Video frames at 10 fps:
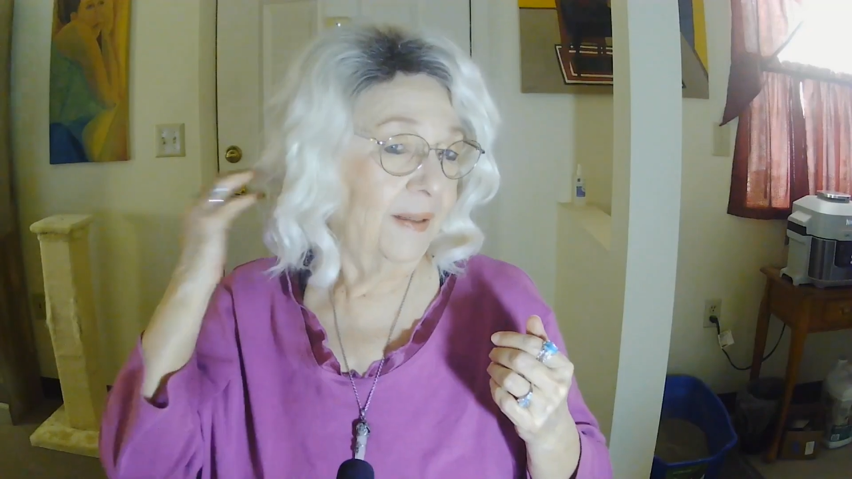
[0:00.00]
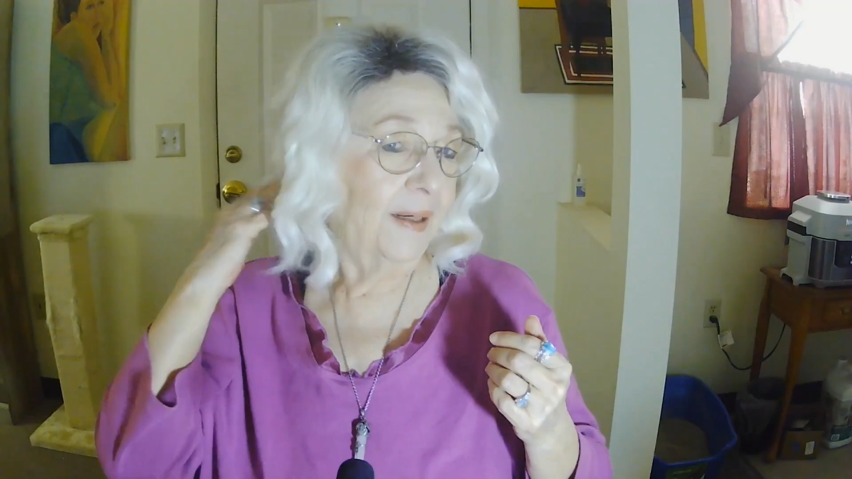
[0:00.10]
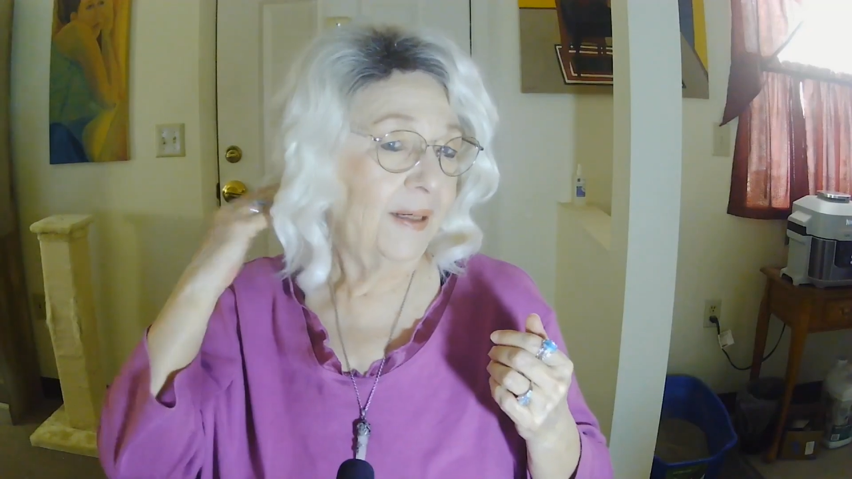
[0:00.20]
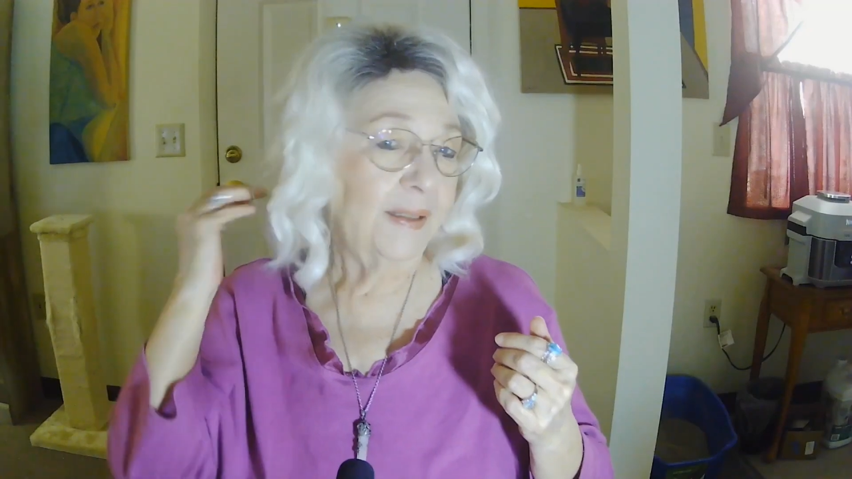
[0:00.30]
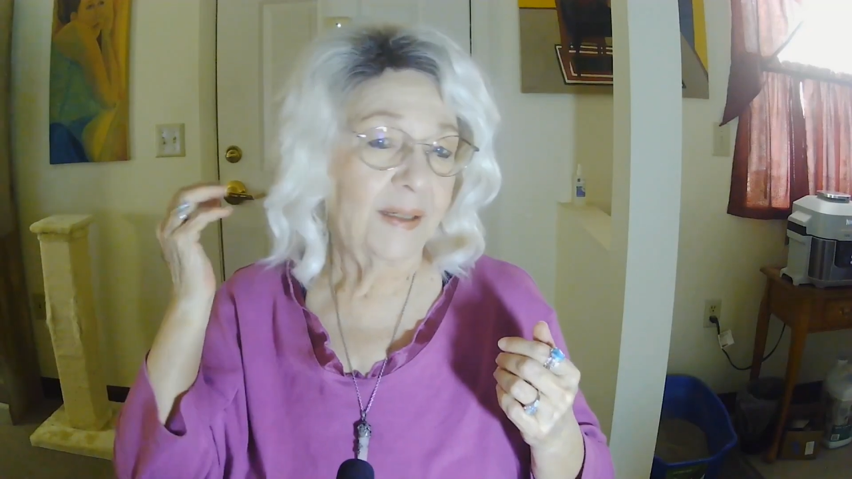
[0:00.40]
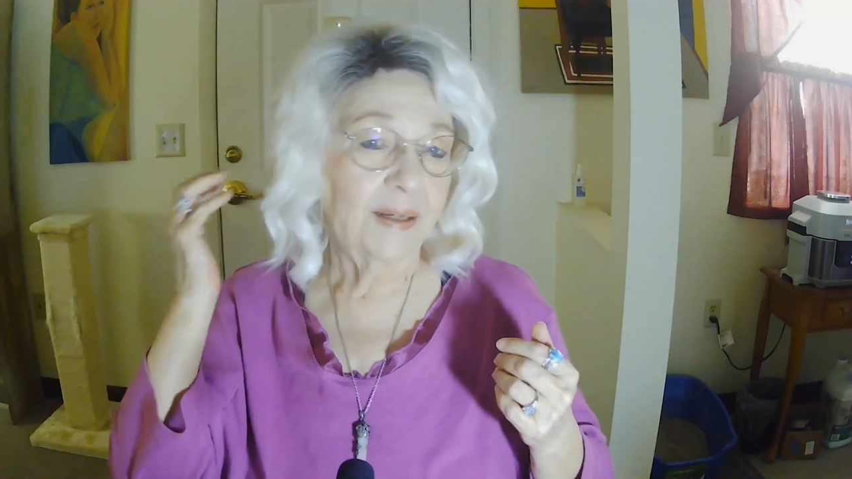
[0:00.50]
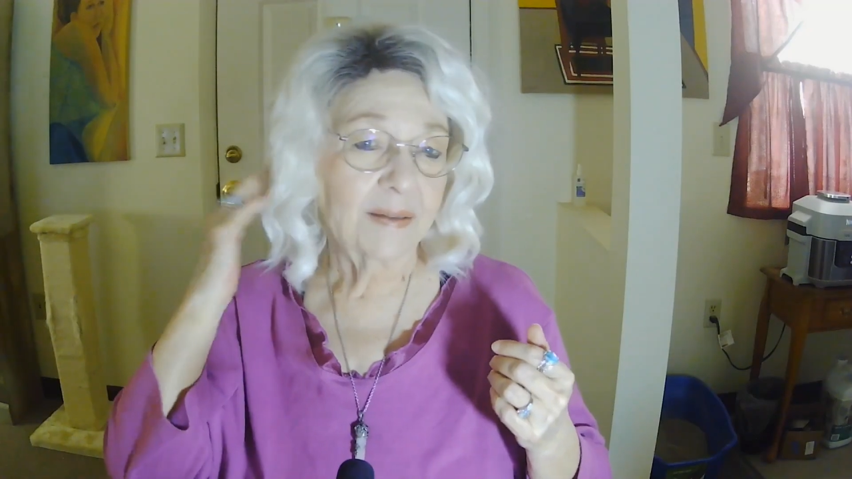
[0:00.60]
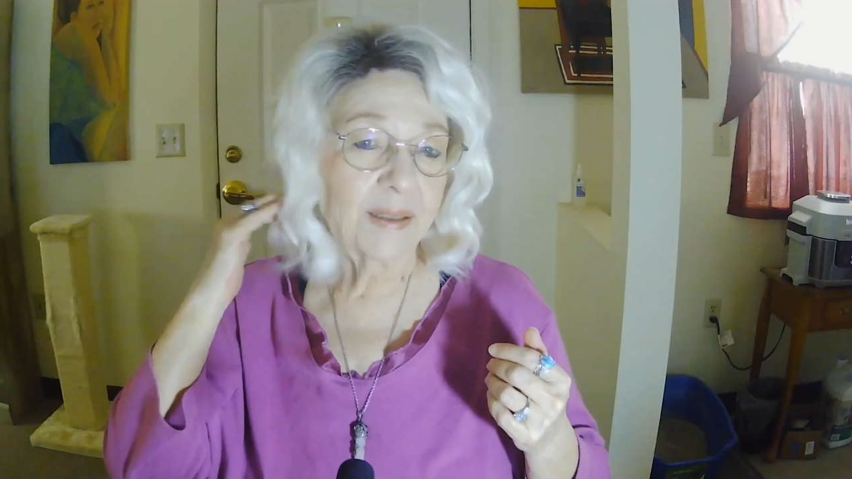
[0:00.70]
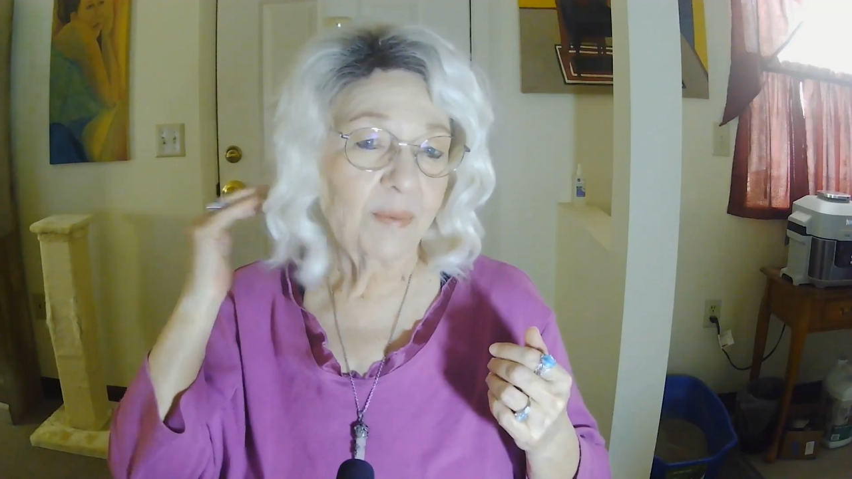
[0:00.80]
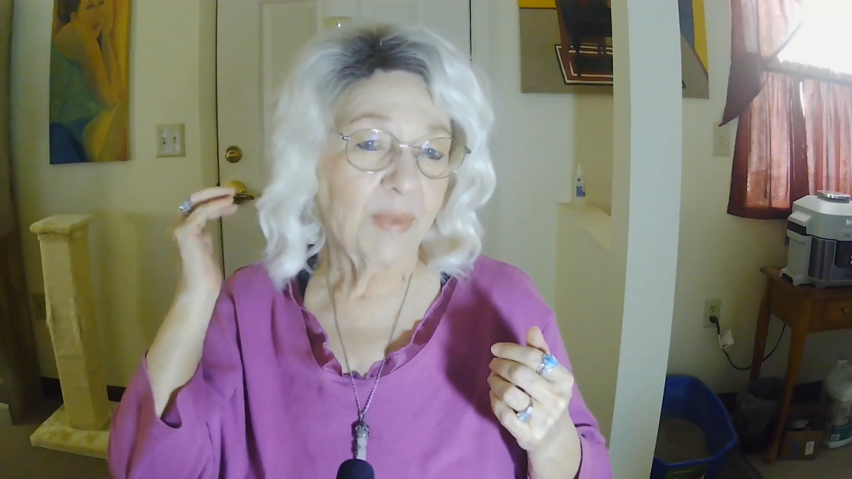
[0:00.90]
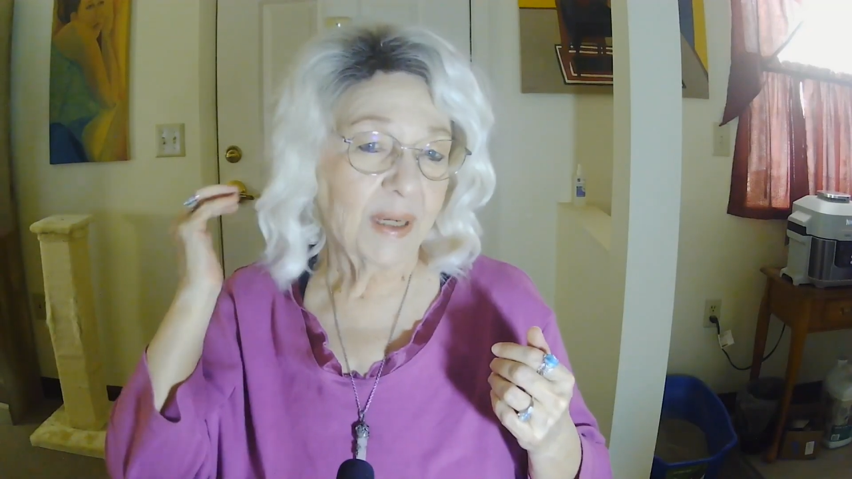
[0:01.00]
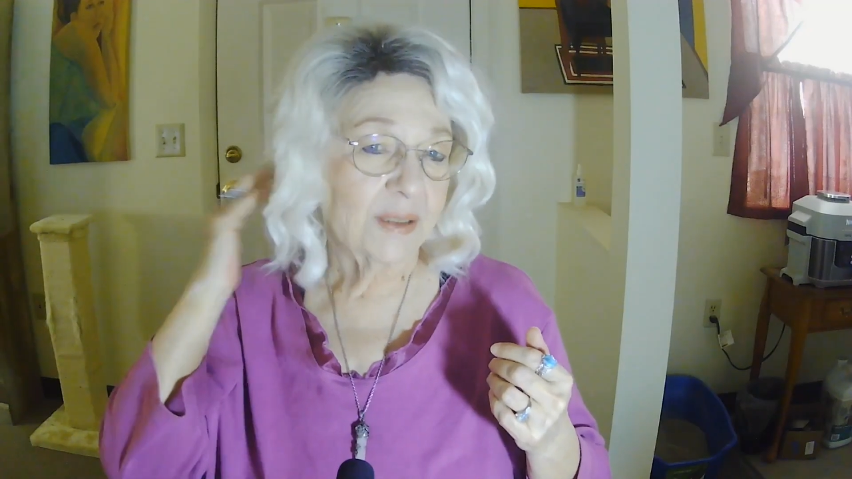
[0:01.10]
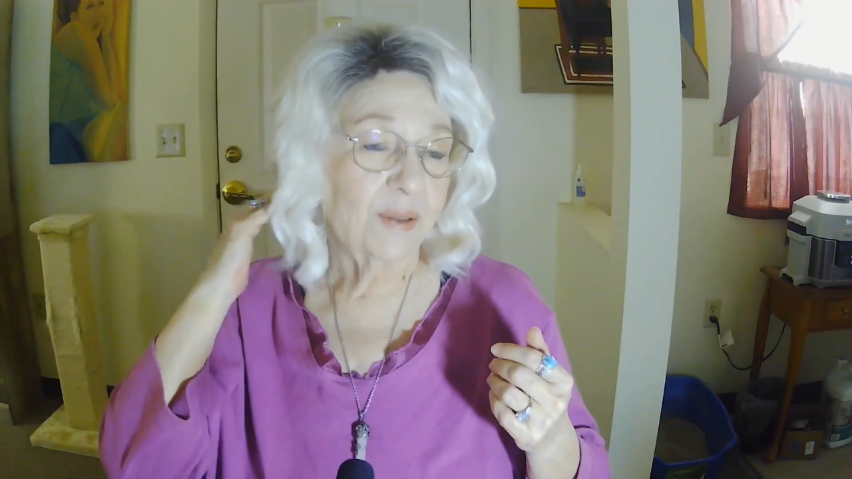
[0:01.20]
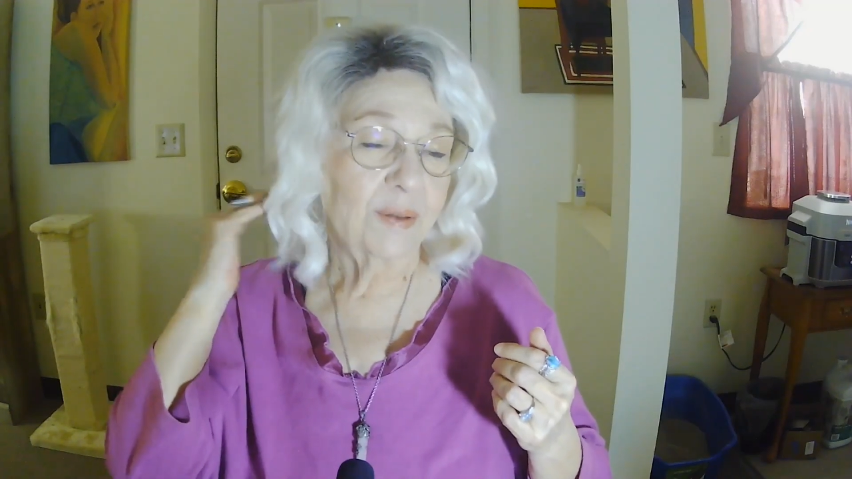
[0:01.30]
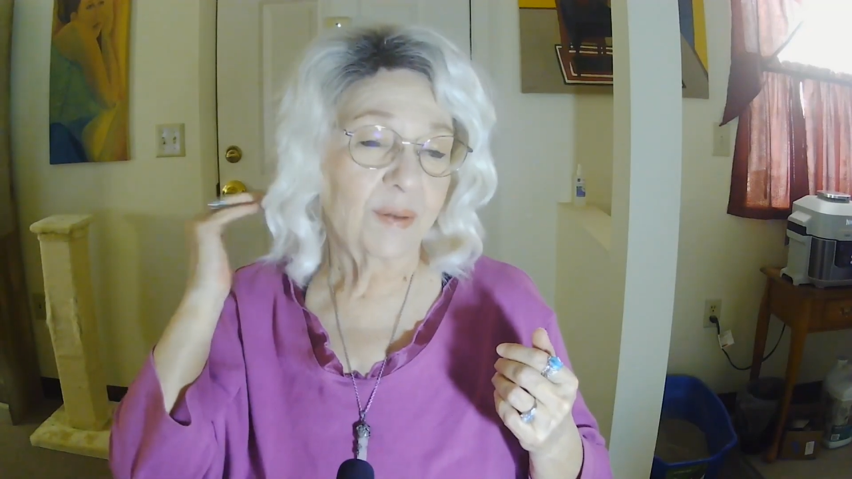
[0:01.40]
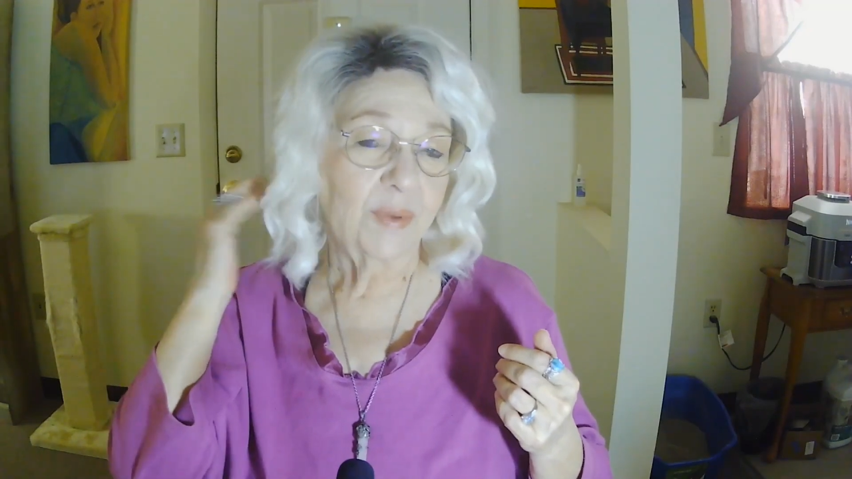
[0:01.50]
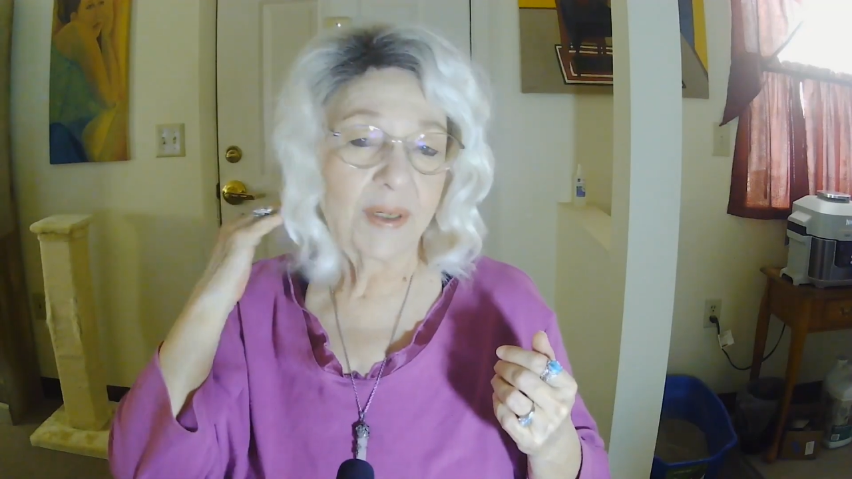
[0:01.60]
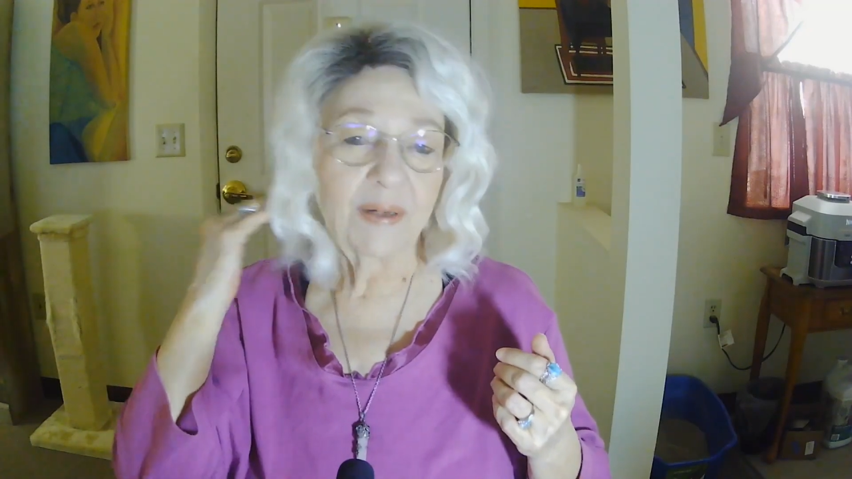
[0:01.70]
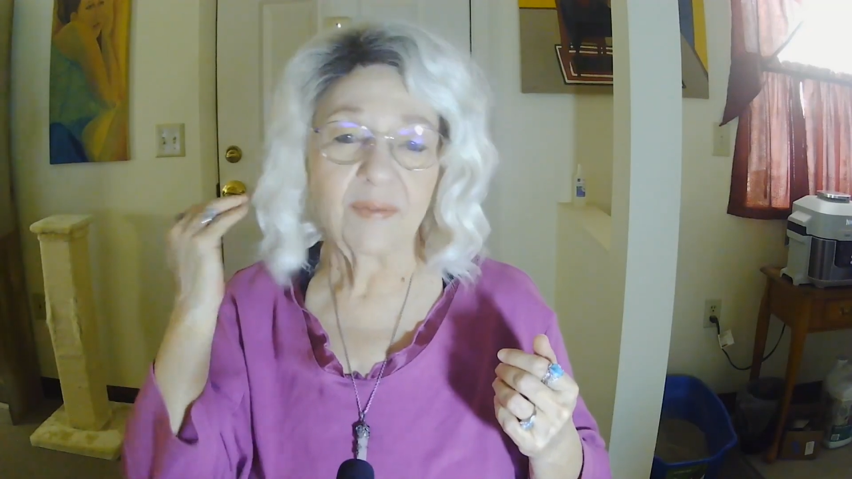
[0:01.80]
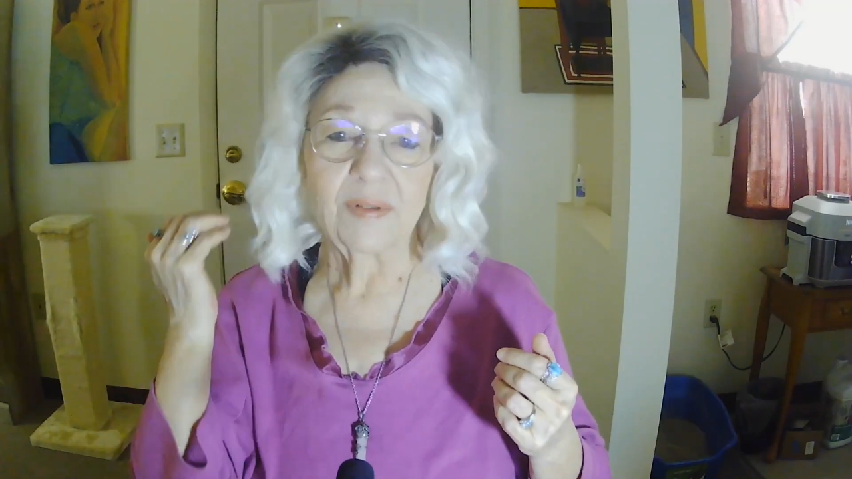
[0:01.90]
then I'll get back to it
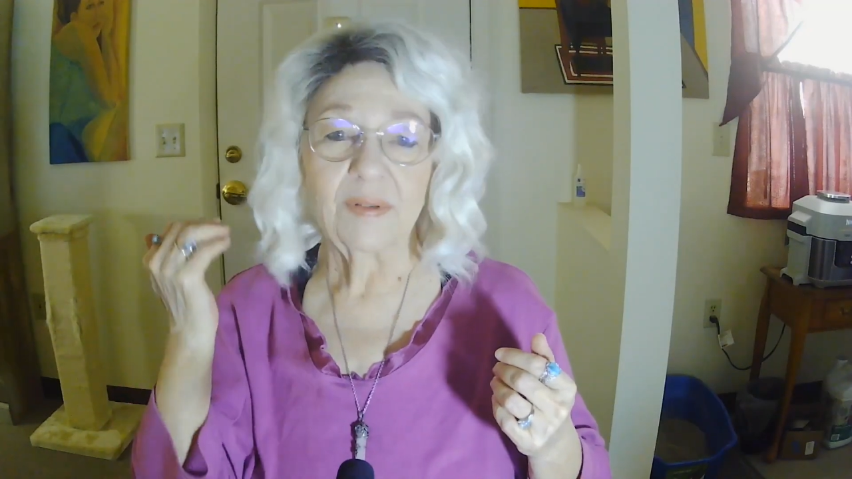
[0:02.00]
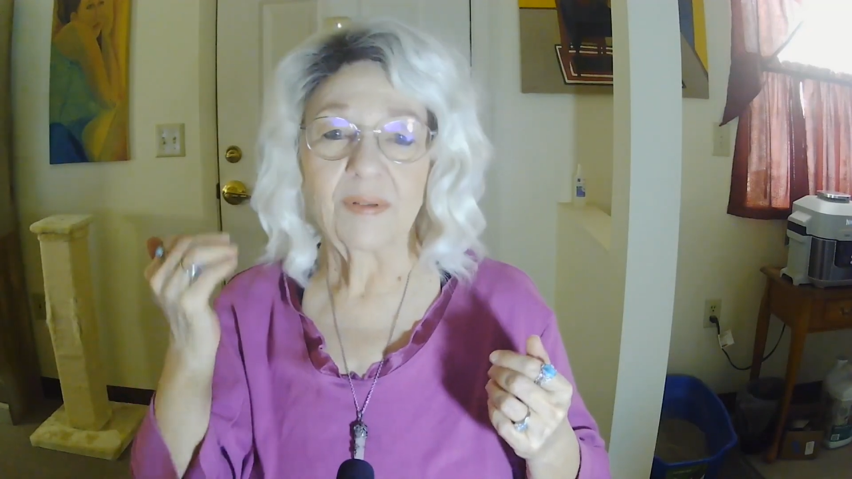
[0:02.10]
whenever